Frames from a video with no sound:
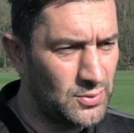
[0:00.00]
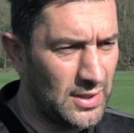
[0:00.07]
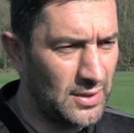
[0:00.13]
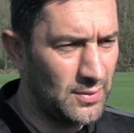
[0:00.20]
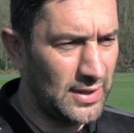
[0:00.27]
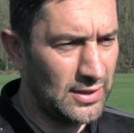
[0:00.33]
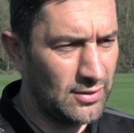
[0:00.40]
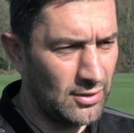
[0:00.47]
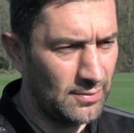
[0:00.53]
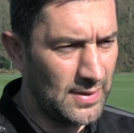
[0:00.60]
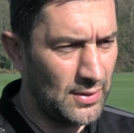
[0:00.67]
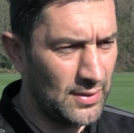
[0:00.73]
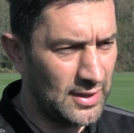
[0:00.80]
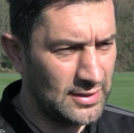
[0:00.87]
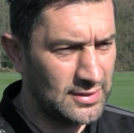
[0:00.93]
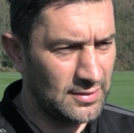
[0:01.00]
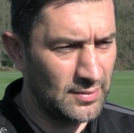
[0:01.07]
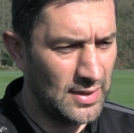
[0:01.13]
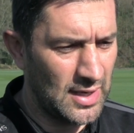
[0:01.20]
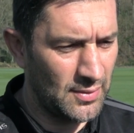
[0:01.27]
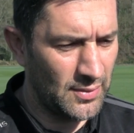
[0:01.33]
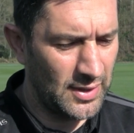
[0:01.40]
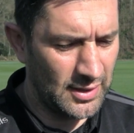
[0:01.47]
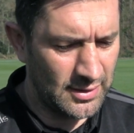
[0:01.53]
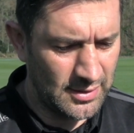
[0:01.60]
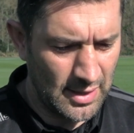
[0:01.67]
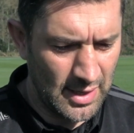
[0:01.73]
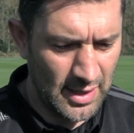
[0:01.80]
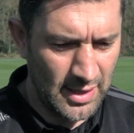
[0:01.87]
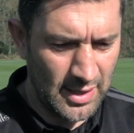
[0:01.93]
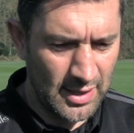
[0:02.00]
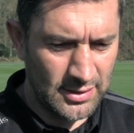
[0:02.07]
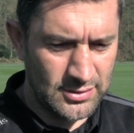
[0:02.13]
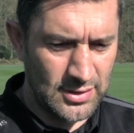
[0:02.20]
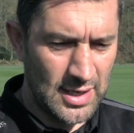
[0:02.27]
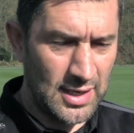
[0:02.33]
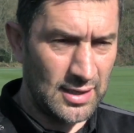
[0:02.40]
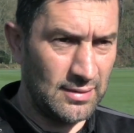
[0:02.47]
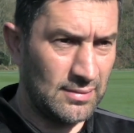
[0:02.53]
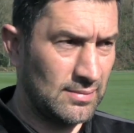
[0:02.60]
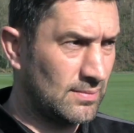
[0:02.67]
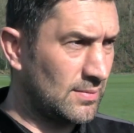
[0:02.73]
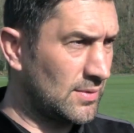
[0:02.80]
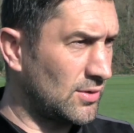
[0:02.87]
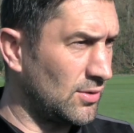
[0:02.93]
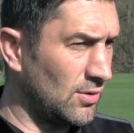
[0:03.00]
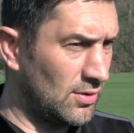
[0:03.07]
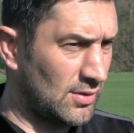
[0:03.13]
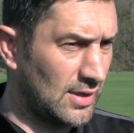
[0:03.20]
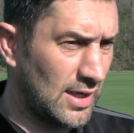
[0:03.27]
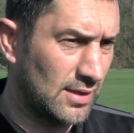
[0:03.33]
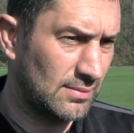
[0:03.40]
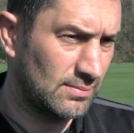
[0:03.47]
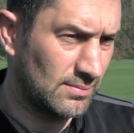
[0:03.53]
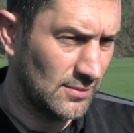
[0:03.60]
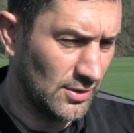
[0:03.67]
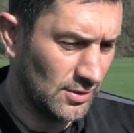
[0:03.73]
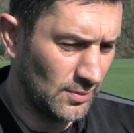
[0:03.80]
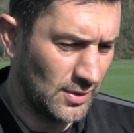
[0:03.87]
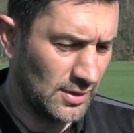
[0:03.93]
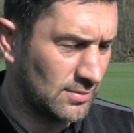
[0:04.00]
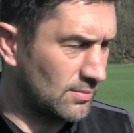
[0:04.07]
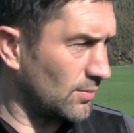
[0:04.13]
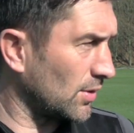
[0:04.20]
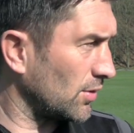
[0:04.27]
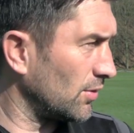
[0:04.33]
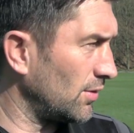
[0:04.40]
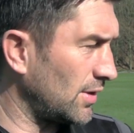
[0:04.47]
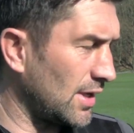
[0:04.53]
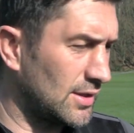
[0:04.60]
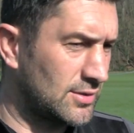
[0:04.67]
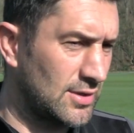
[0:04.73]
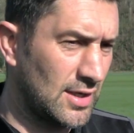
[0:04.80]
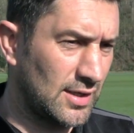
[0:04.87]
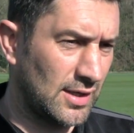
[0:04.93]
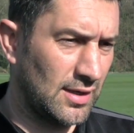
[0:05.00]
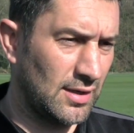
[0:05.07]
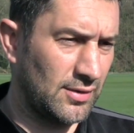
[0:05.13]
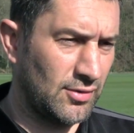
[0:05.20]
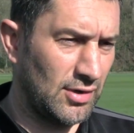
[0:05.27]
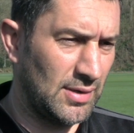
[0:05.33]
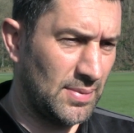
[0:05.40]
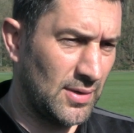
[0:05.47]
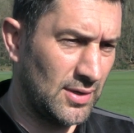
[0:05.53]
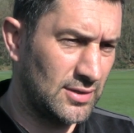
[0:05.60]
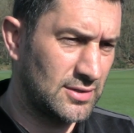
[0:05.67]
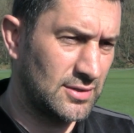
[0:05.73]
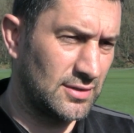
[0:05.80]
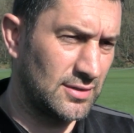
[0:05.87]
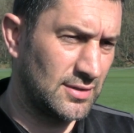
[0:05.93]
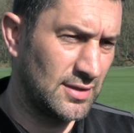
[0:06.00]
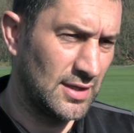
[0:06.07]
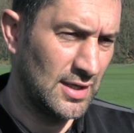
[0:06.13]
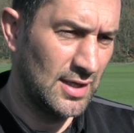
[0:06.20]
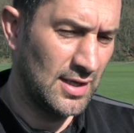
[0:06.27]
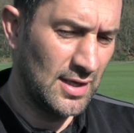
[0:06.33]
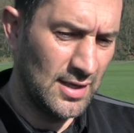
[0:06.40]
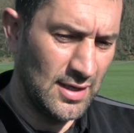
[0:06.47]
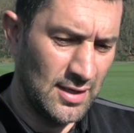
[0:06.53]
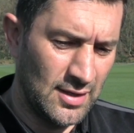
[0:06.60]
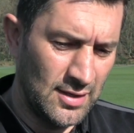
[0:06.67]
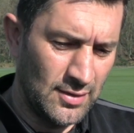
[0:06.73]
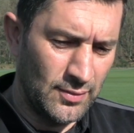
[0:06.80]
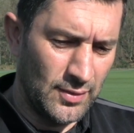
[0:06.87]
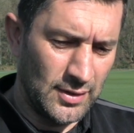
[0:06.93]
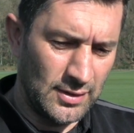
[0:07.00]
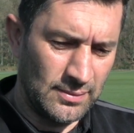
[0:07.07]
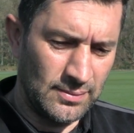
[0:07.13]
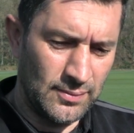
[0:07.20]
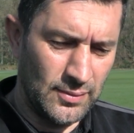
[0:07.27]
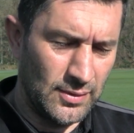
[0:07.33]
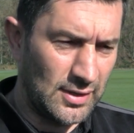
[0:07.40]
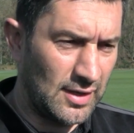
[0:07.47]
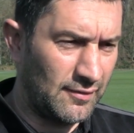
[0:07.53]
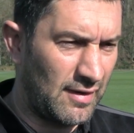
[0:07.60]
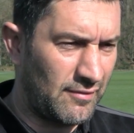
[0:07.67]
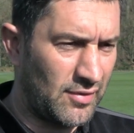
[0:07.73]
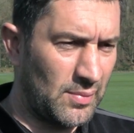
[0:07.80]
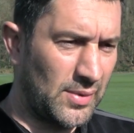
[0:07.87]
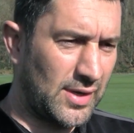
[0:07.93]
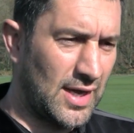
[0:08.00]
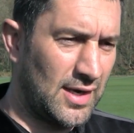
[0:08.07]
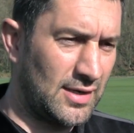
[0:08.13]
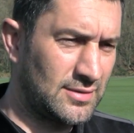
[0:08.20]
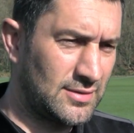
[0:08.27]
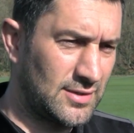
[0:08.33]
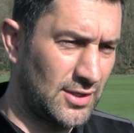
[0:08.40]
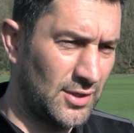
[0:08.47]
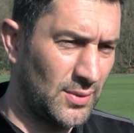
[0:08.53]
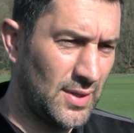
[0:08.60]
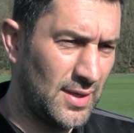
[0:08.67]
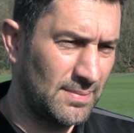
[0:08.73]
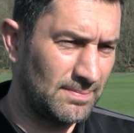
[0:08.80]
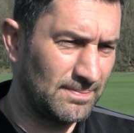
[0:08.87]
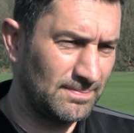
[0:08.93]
way we go about it and how we try and go and get. Look, we're going there trying to get the 3 points, and we'll give everything we can to do that.